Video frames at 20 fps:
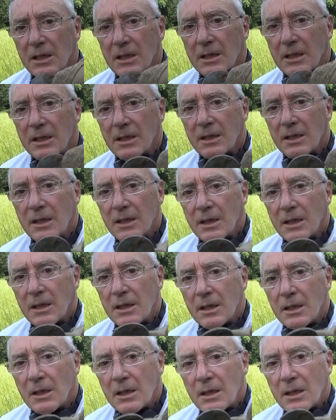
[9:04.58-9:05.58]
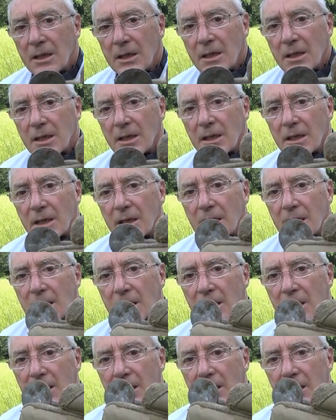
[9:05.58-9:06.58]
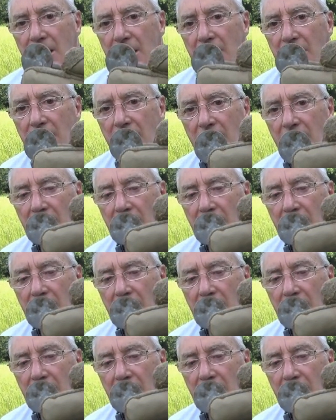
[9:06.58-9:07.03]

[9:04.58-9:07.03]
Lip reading: (silence)